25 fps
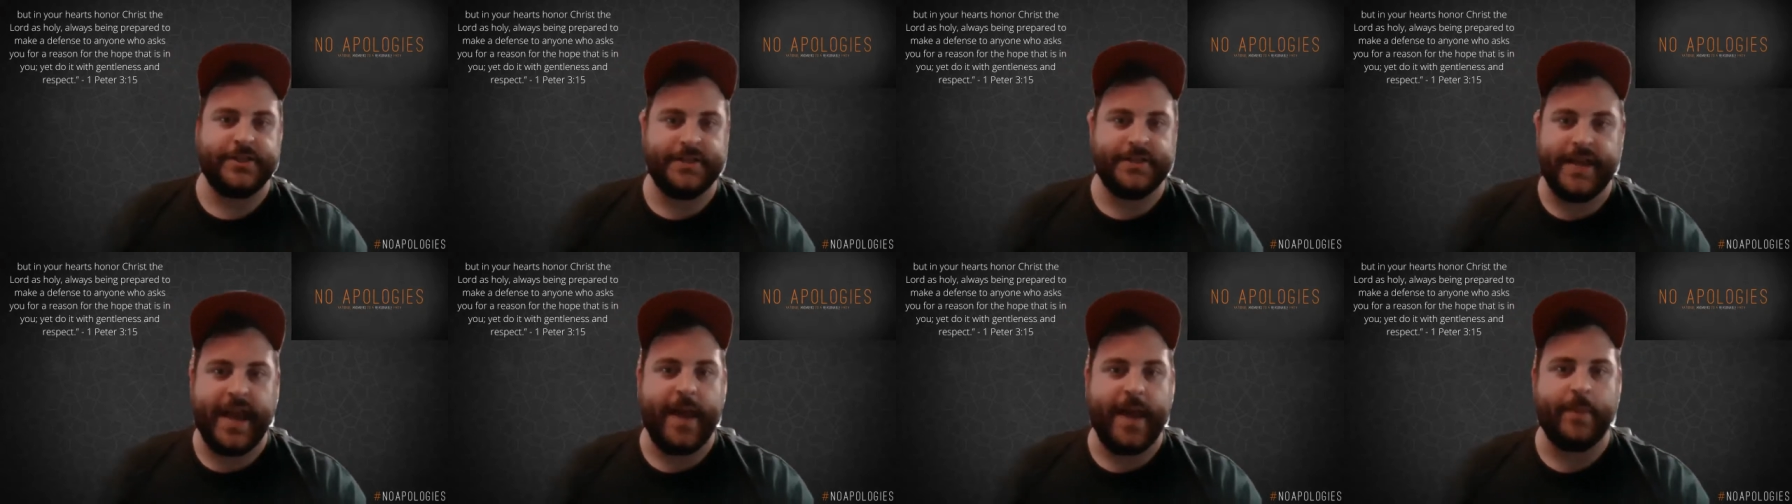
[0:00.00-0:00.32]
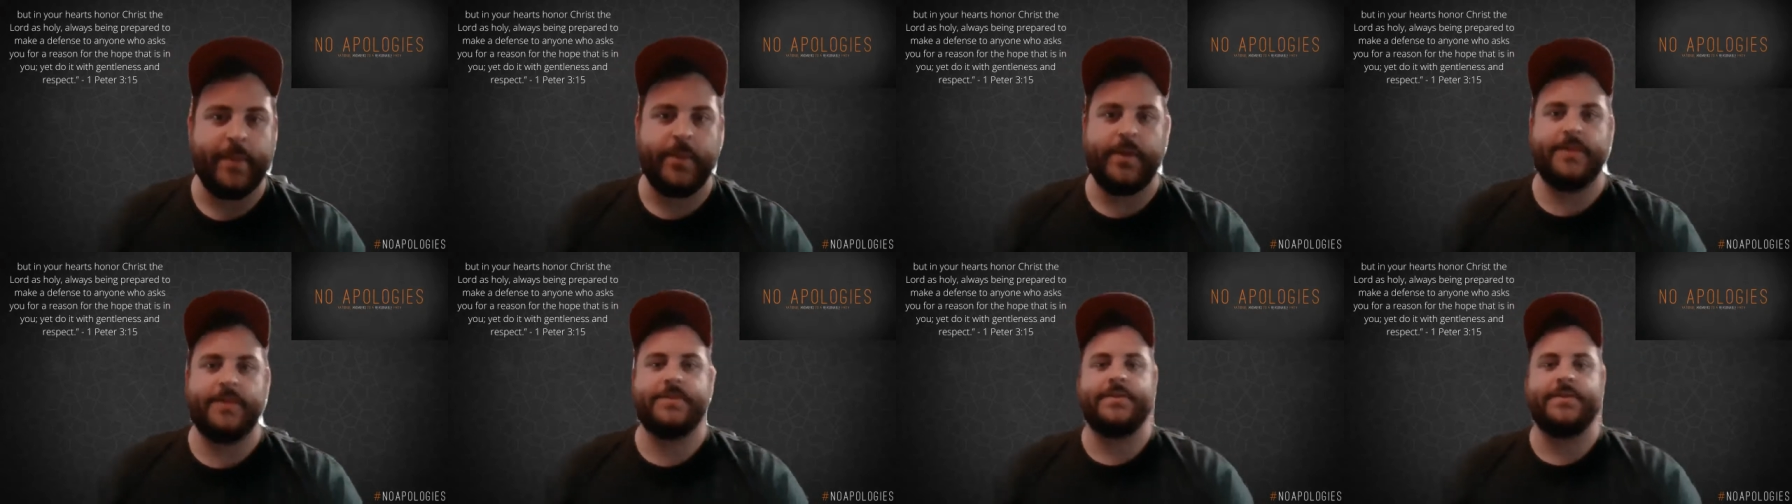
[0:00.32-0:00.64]

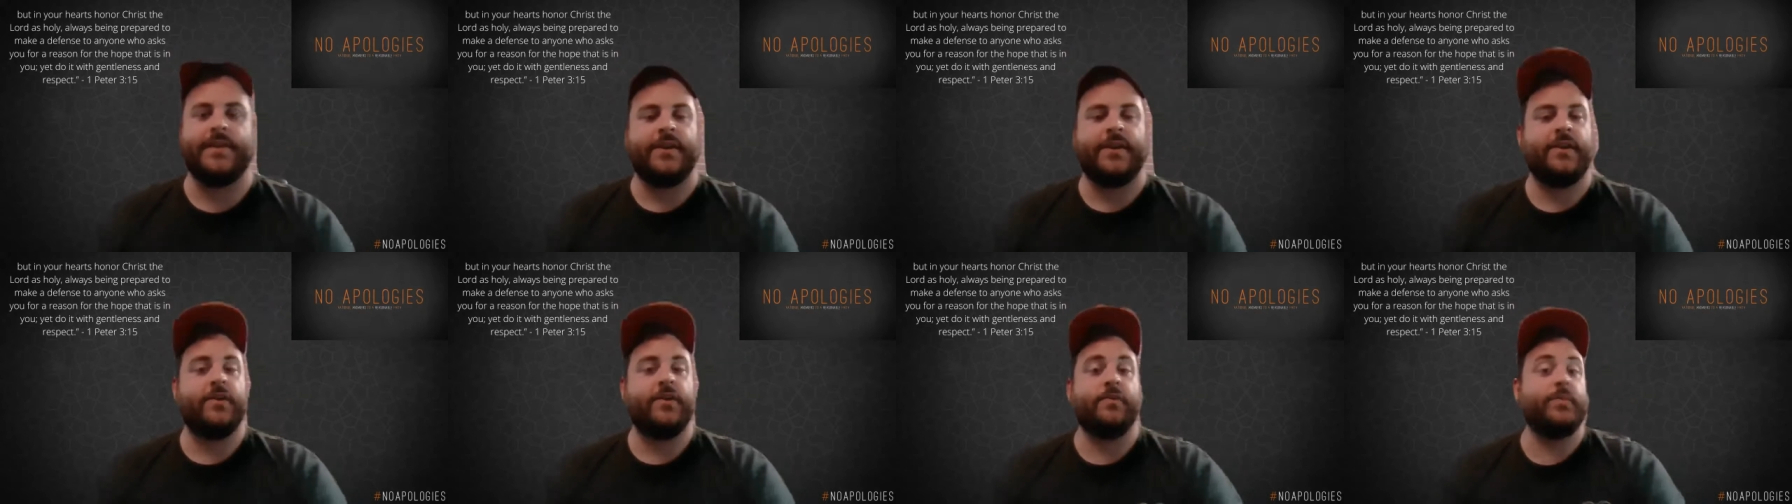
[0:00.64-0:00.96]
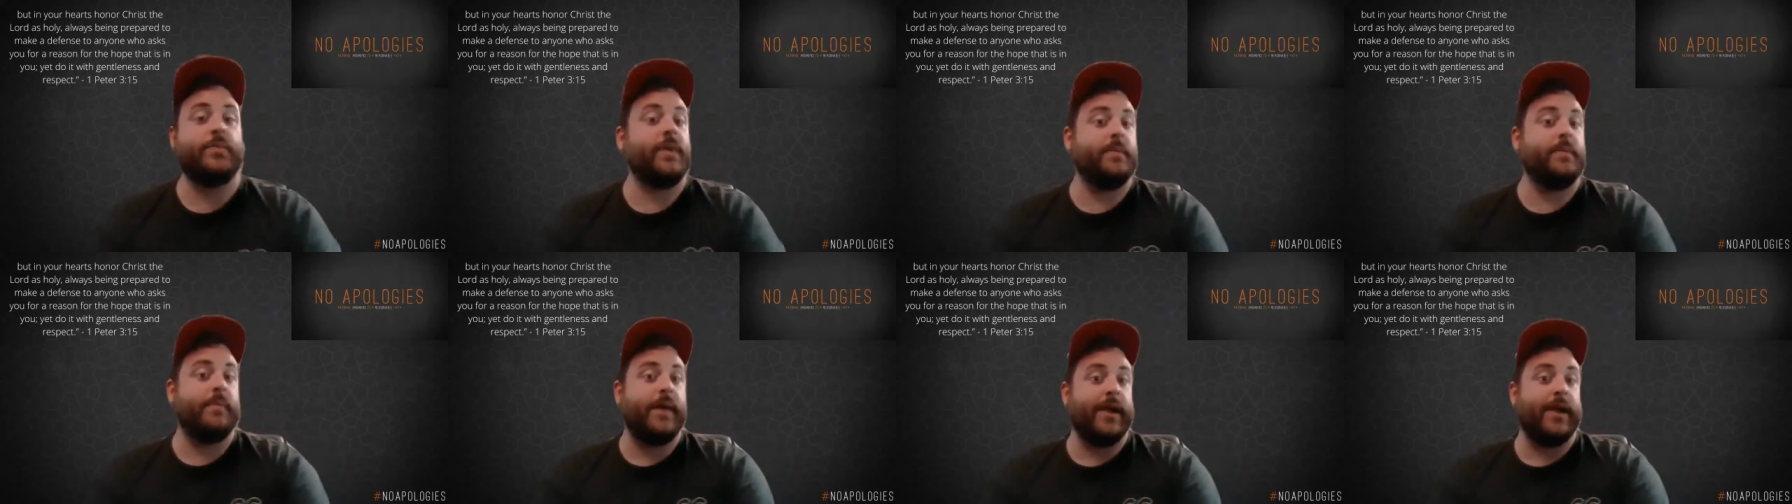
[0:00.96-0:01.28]
tablets, like you're
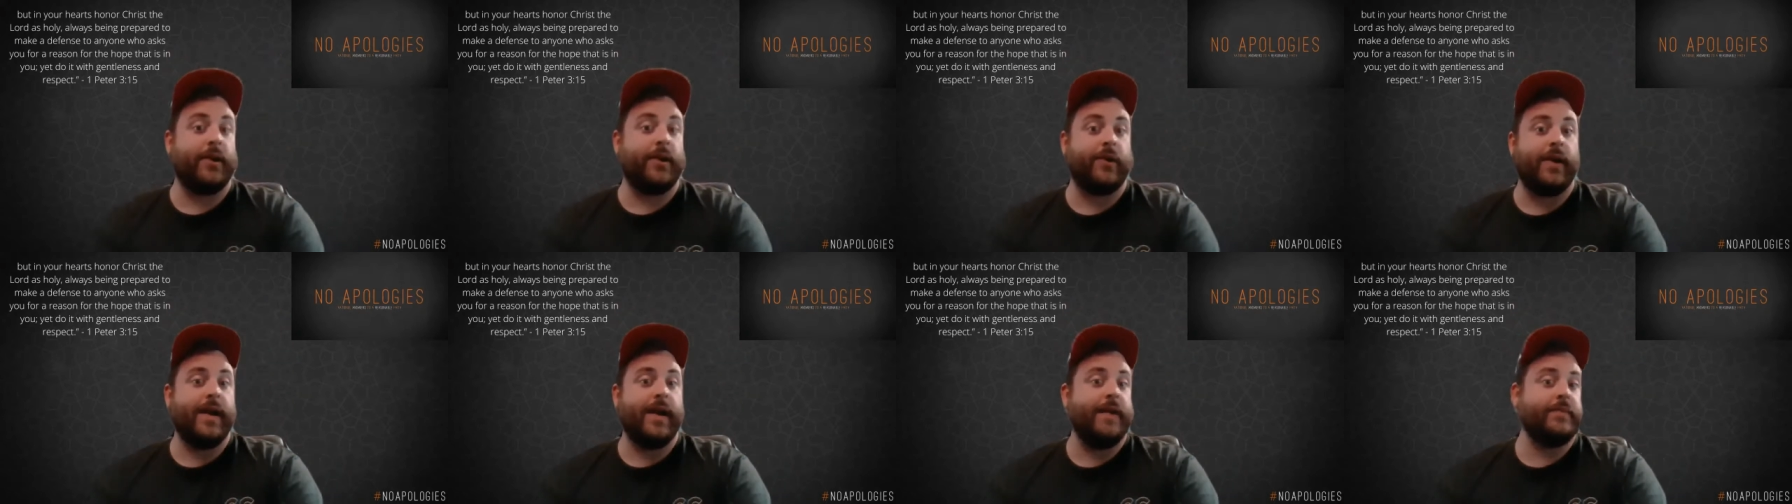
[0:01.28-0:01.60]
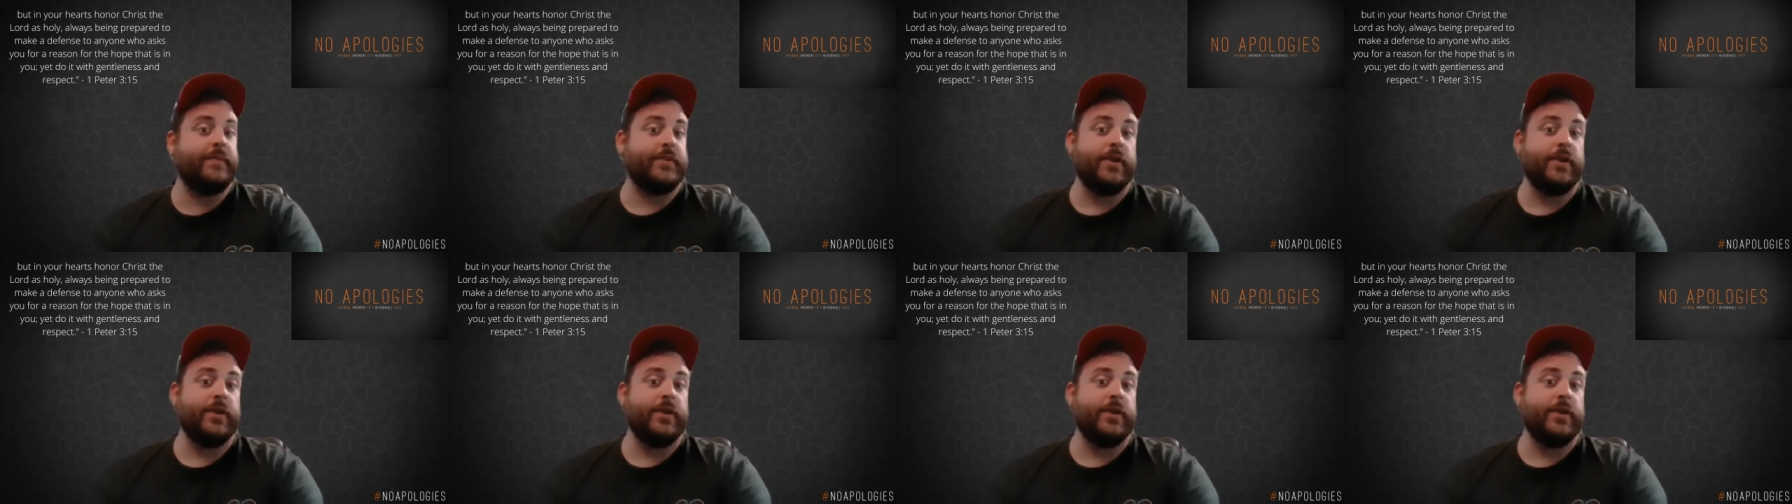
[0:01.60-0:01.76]
playing Minecraft